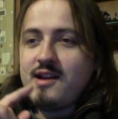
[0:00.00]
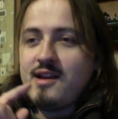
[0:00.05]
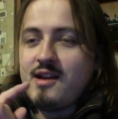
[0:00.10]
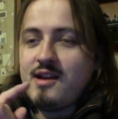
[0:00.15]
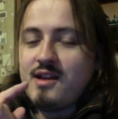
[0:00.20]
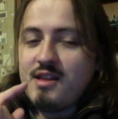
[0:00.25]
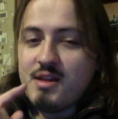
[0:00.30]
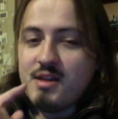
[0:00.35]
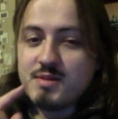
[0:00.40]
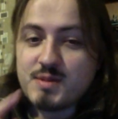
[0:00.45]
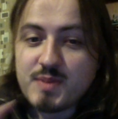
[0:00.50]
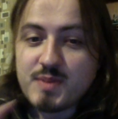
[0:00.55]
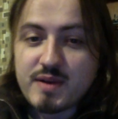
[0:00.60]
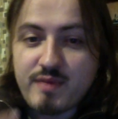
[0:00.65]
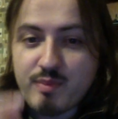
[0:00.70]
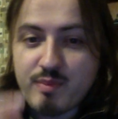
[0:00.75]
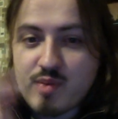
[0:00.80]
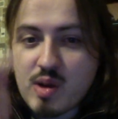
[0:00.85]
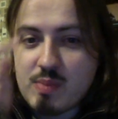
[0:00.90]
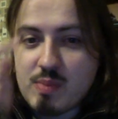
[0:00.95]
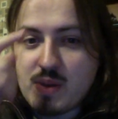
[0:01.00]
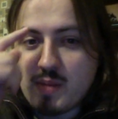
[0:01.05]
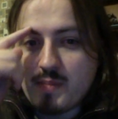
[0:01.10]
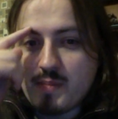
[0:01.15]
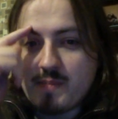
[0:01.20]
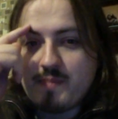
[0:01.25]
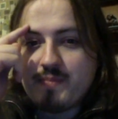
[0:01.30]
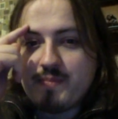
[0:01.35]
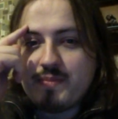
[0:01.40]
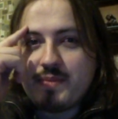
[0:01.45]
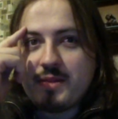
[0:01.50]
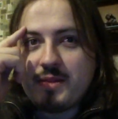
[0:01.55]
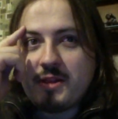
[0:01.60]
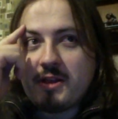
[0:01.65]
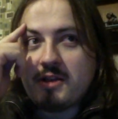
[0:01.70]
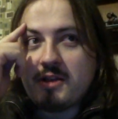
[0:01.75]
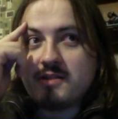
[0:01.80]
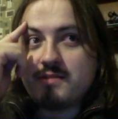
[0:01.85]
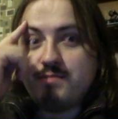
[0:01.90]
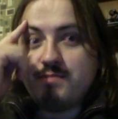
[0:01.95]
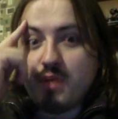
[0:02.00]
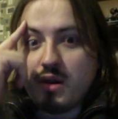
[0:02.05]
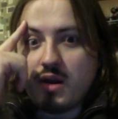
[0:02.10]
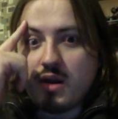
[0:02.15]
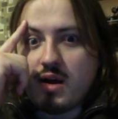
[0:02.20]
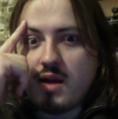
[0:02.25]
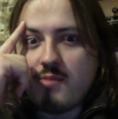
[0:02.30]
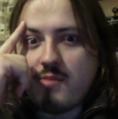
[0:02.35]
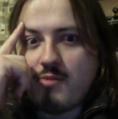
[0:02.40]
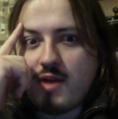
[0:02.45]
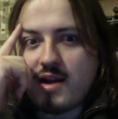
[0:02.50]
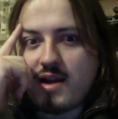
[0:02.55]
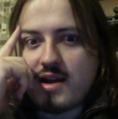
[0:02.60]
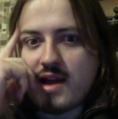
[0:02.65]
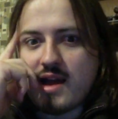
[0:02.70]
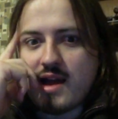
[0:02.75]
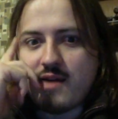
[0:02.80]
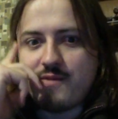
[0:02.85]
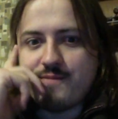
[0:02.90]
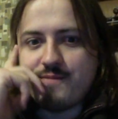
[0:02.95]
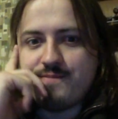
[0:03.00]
there was a bit of a problem, because Bolheim went down.